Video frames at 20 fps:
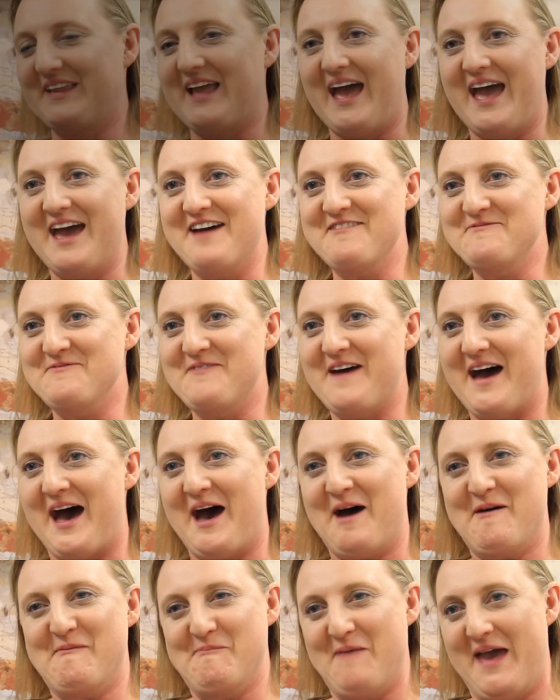
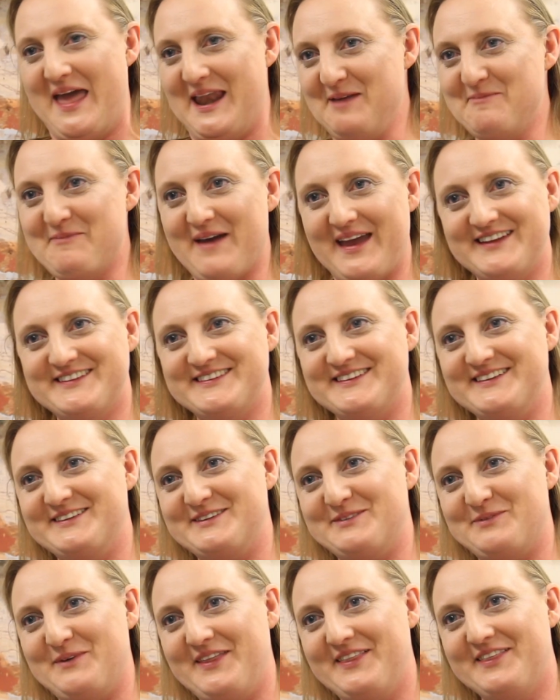I have many
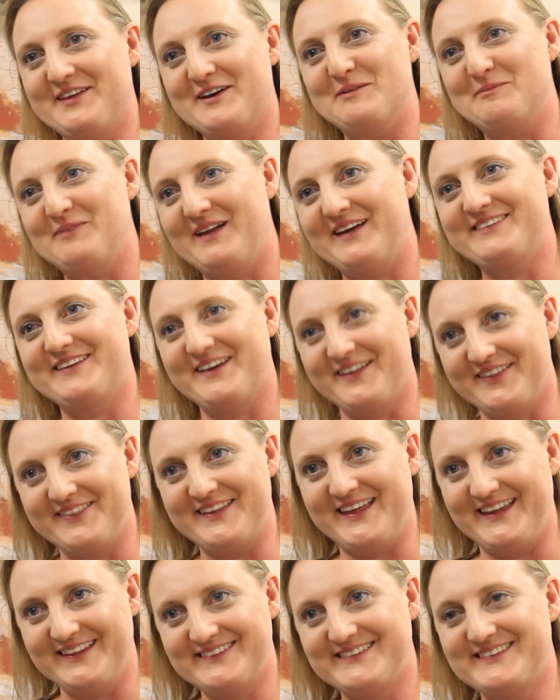patients with complex health
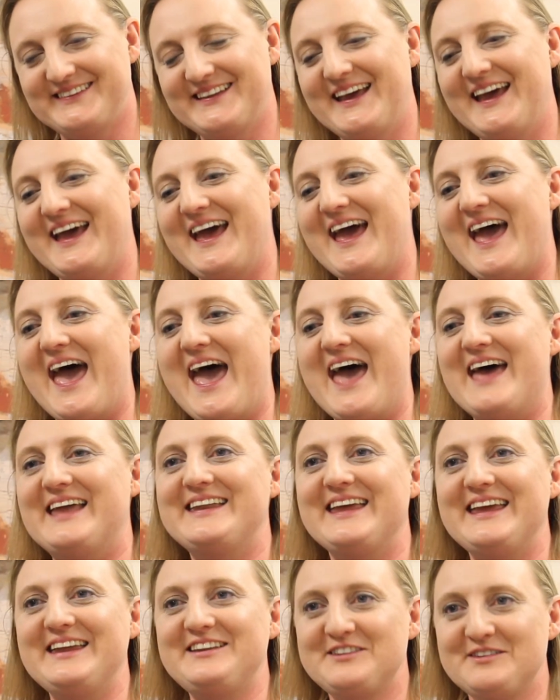needs,
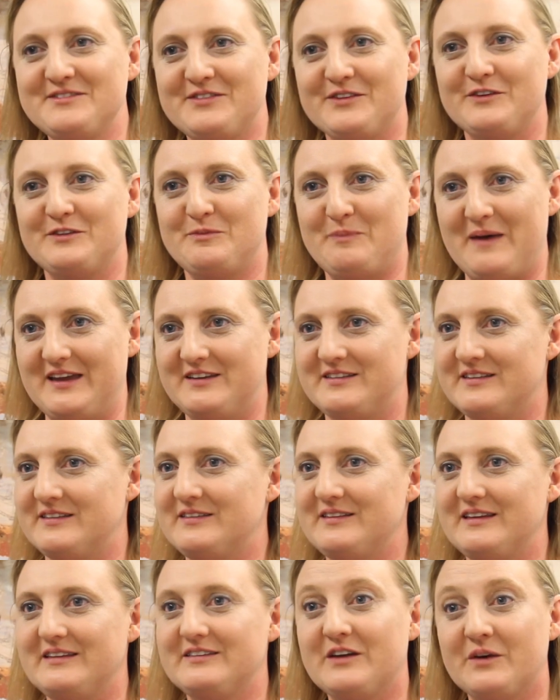and each of those
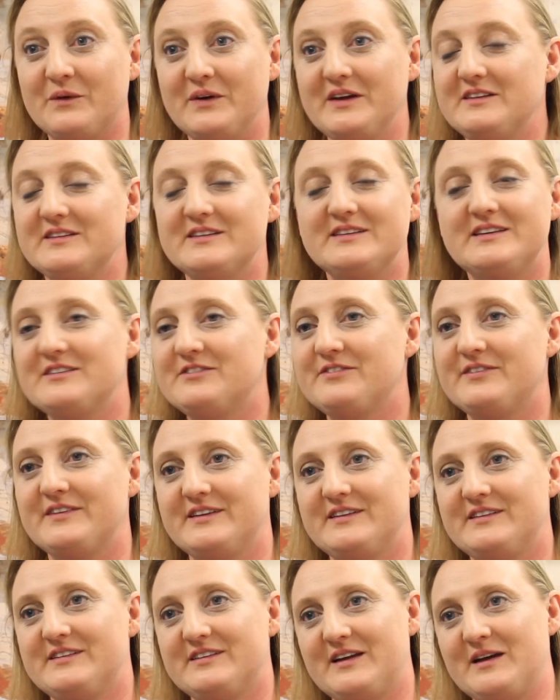patients is going to
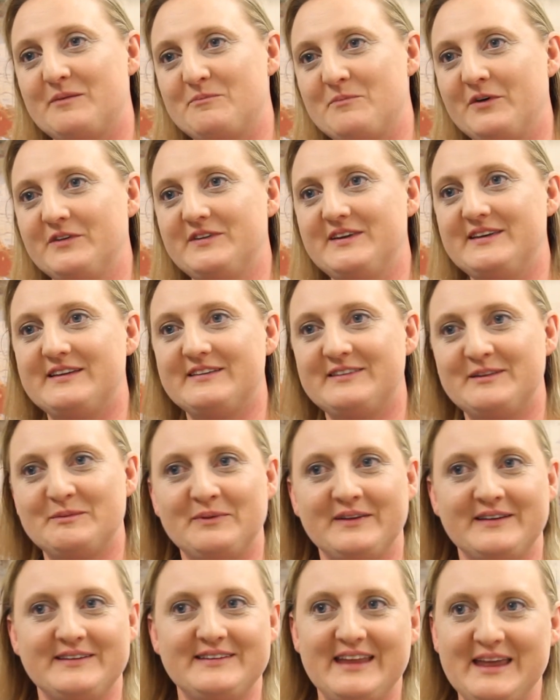different
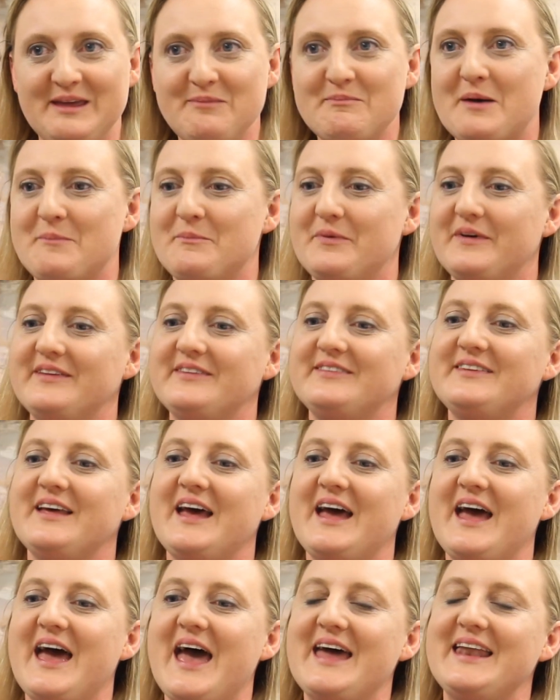multidiscipline team members,
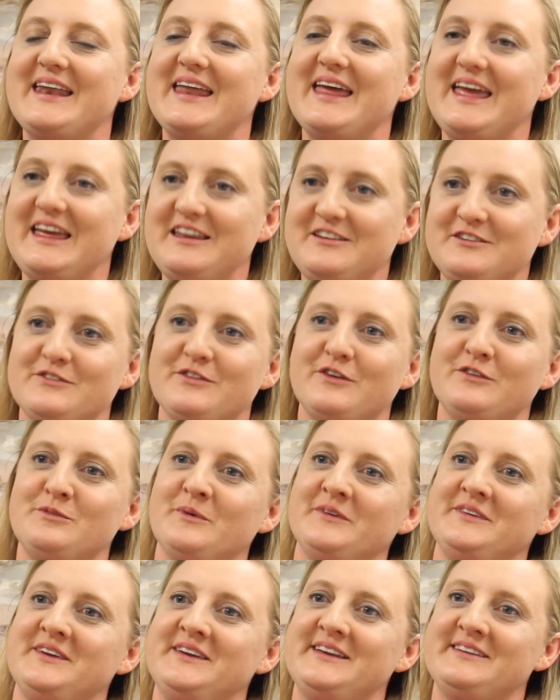and each of those
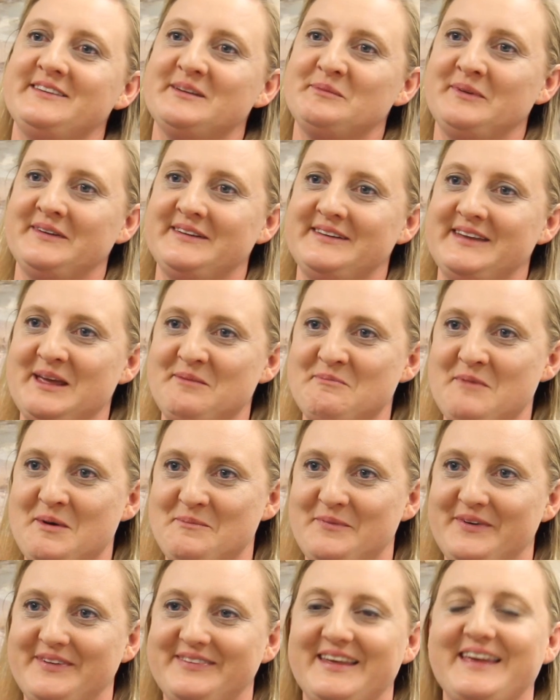multidiscipline team
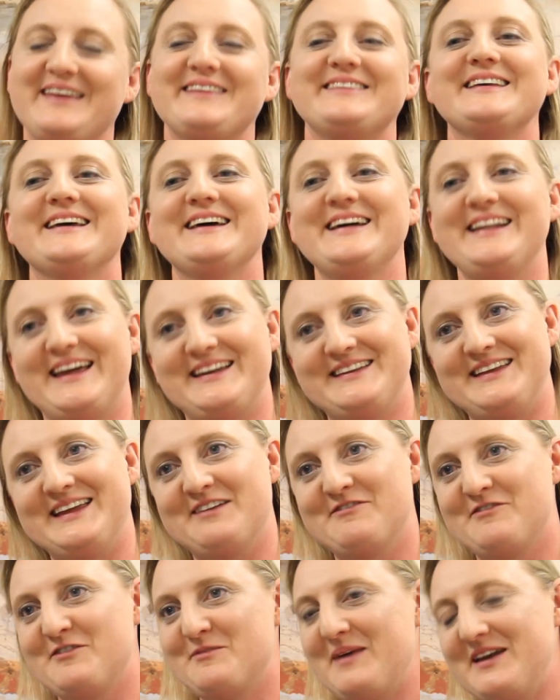members is
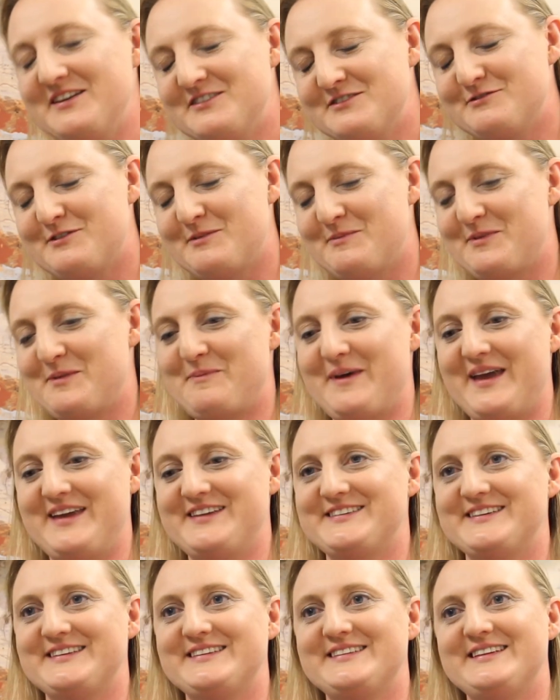collecting information from the
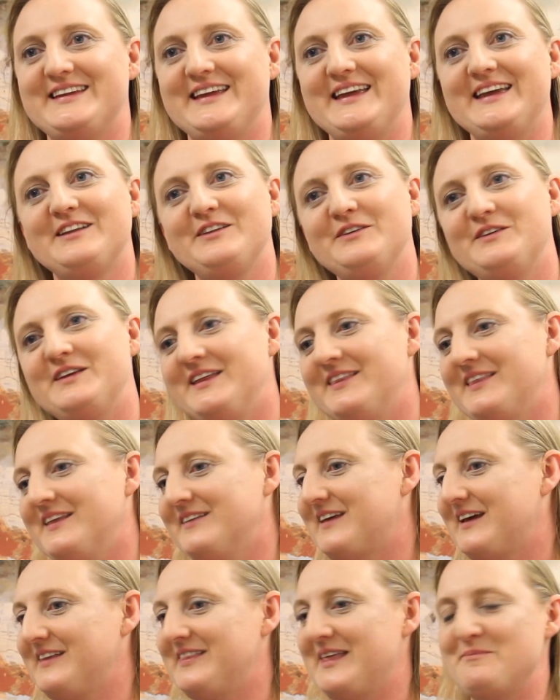patient, including
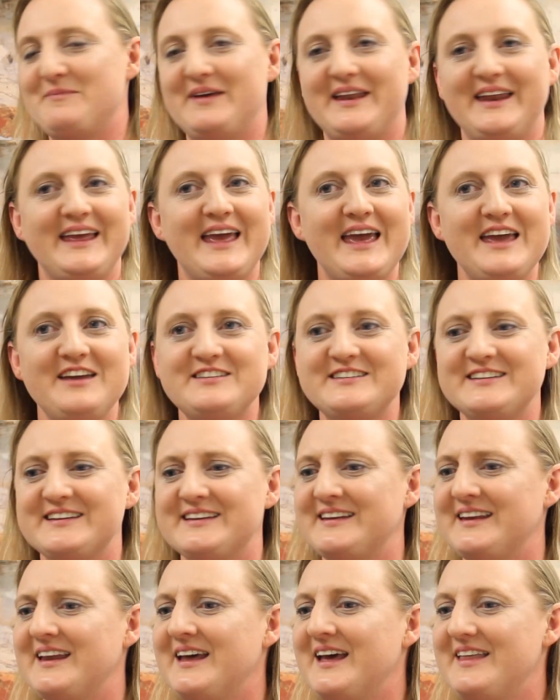things like their
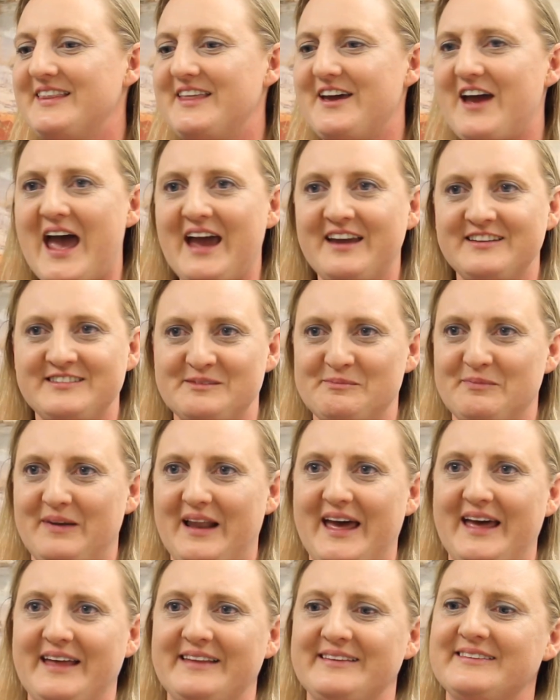medication, their action
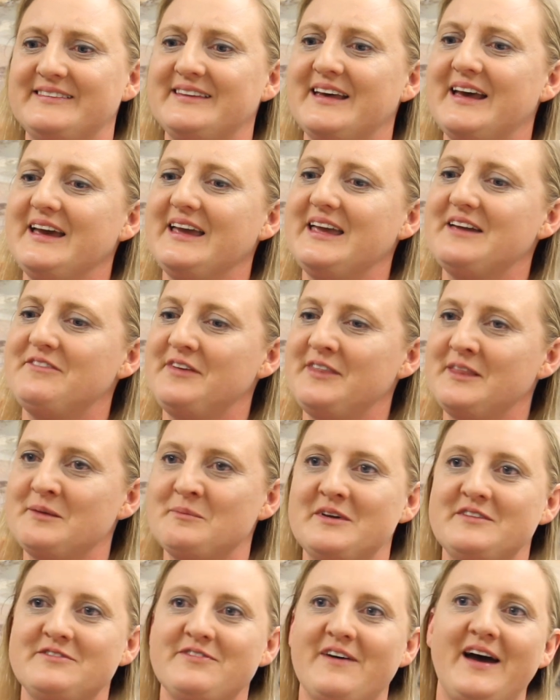plans, giving
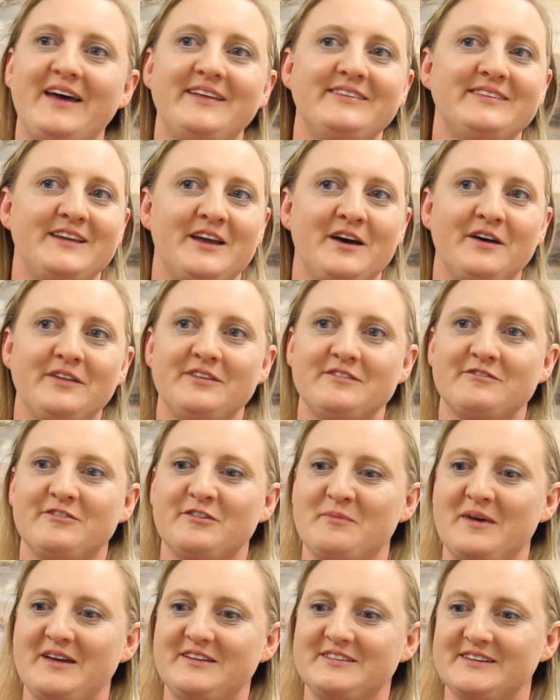them advice and health
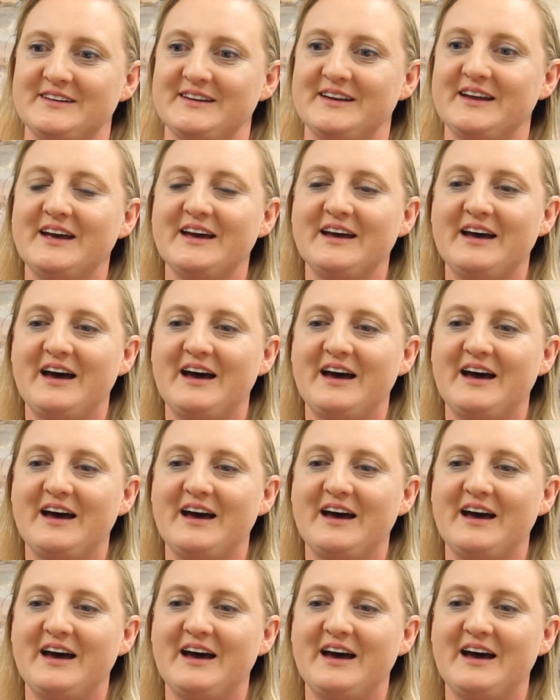information.